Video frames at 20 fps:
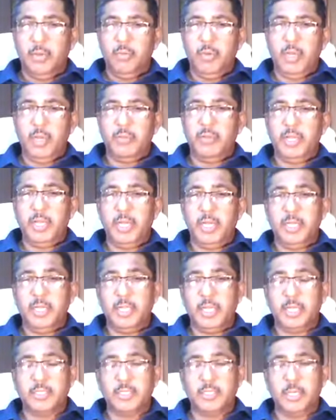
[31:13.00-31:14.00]
where we
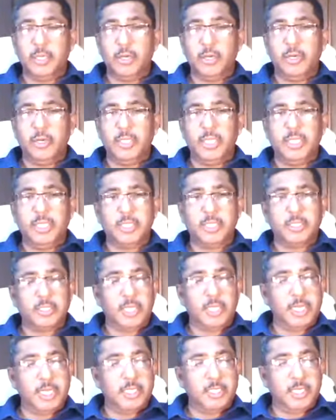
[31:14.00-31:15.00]
read the risen Lord Jesus
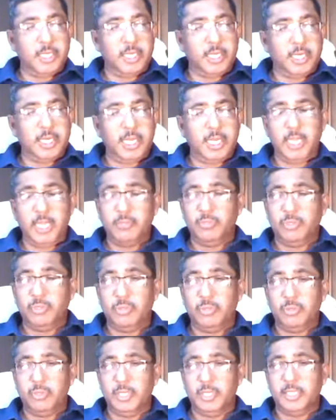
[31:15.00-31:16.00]
Christ came
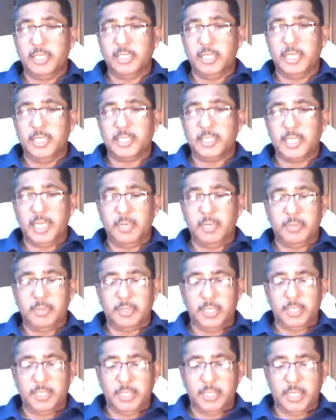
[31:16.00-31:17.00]
to his
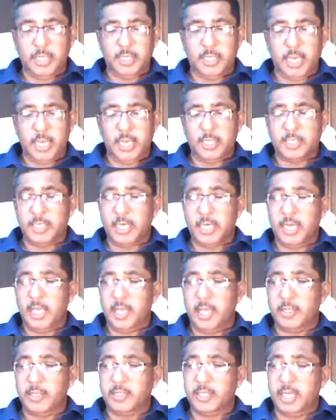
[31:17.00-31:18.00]
disciples and said, and
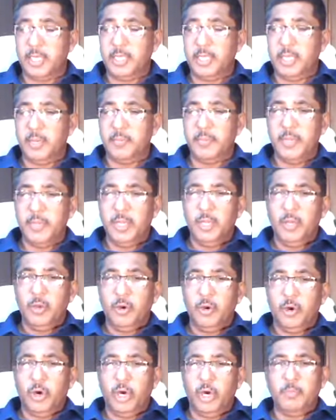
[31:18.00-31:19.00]
said, said them,
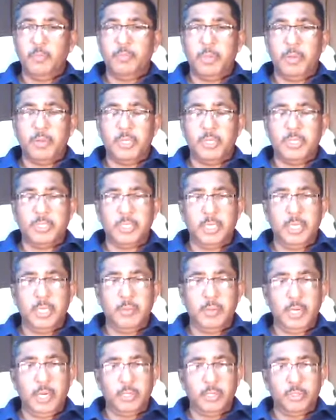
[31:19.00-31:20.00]
All power is
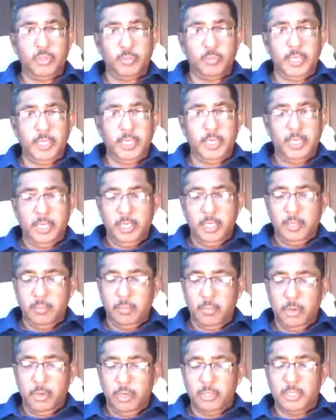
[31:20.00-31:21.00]
given unto me,
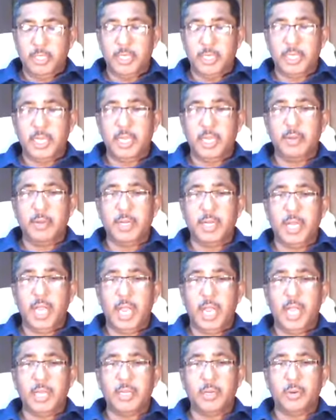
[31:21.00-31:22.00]
both in heaven
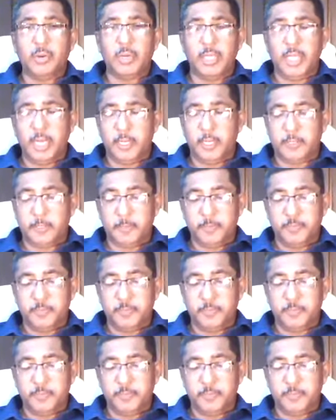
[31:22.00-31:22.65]
and on the earth.